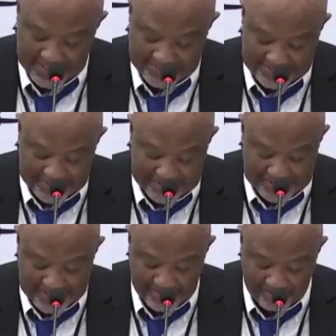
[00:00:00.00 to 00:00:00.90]
He said
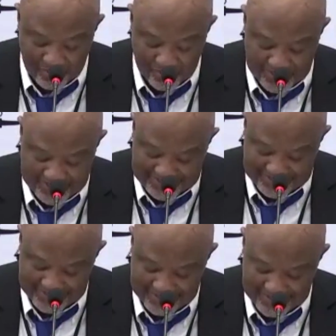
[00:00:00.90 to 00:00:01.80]
that at the
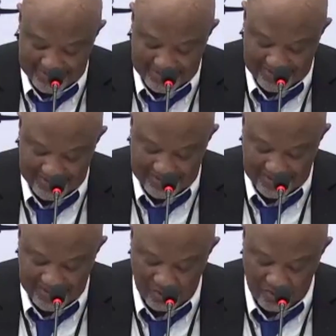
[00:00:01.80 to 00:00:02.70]
moment,
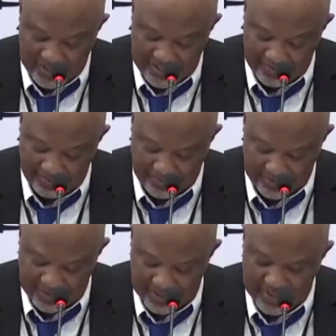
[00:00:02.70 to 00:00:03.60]
we,
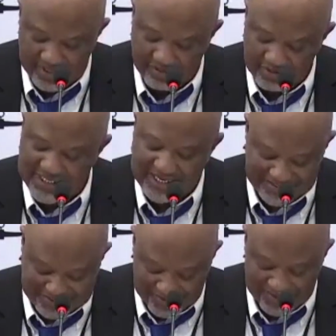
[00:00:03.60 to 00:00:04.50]
which I
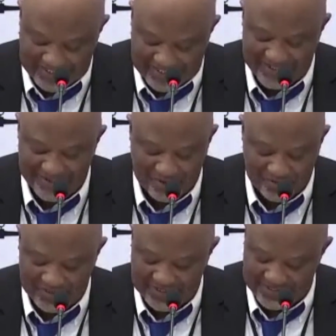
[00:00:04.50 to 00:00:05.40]
understood again
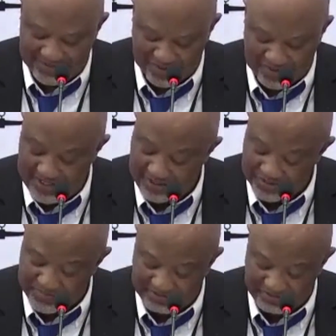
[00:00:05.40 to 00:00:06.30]
to be the
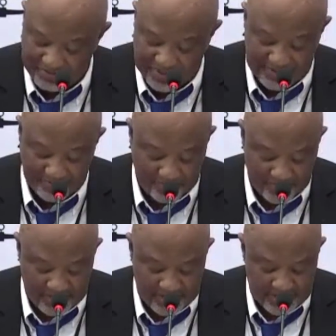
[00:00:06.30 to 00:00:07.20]
Gupta family,
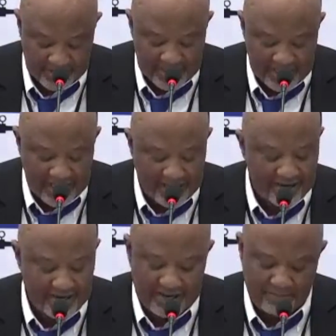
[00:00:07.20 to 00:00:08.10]

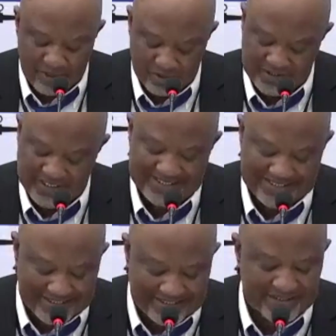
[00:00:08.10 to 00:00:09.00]
earn about
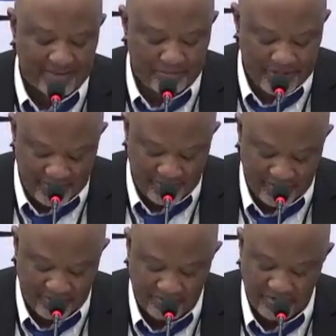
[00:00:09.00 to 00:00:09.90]
6
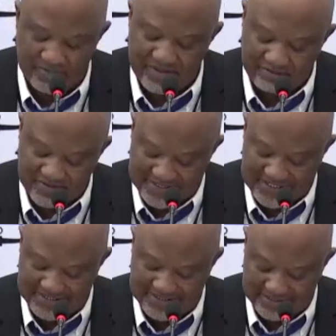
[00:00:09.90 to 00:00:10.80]
billion from the
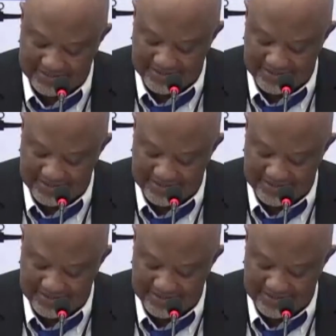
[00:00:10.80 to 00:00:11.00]
fiscus